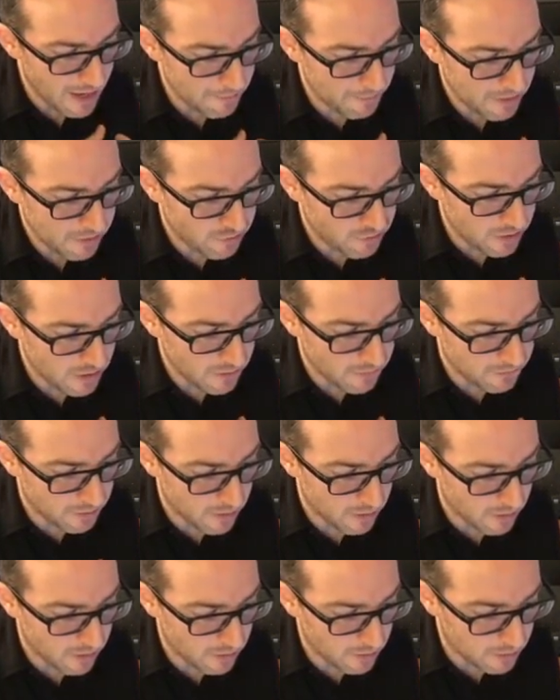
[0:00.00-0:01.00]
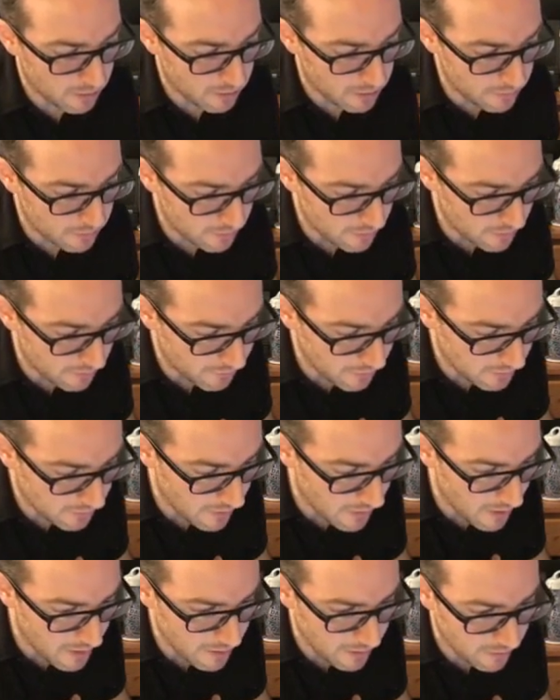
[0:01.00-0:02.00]
IPG
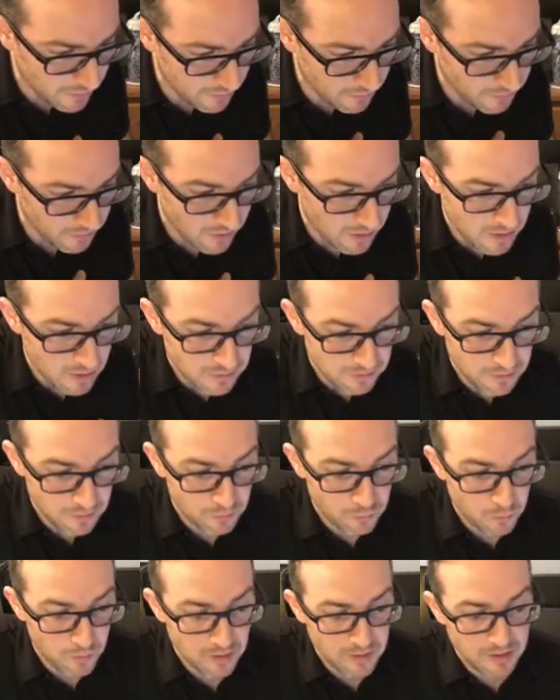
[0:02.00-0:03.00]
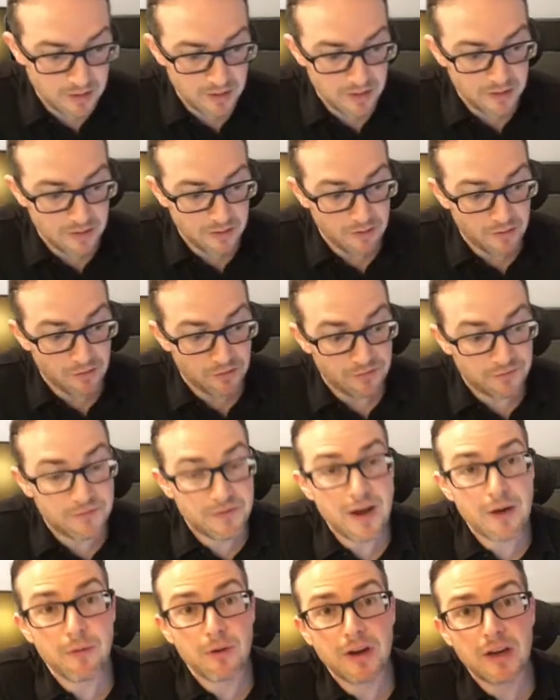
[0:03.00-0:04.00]
Photonics. This one is
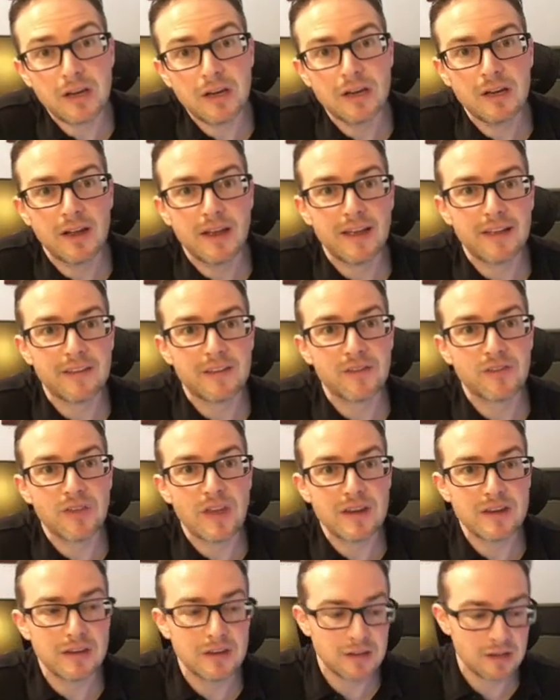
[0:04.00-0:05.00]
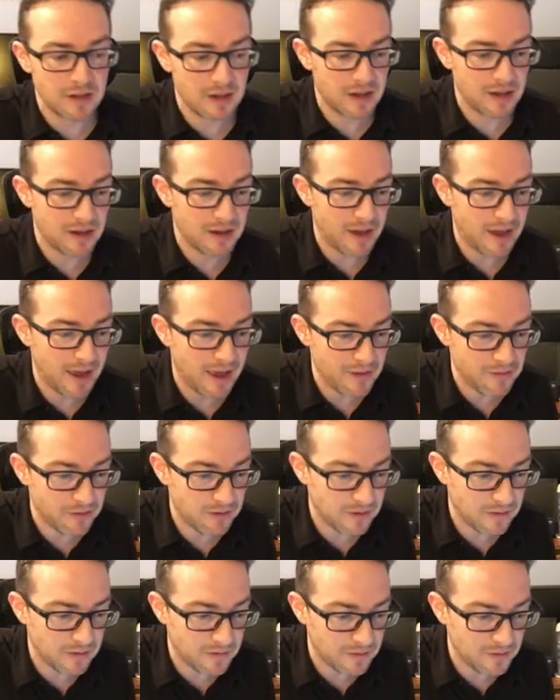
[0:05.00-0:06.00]
very extended, as you
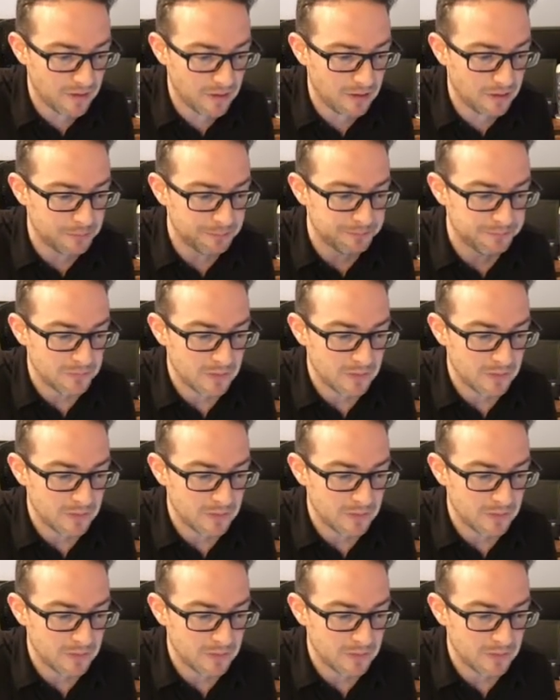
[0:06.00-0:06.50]
can see.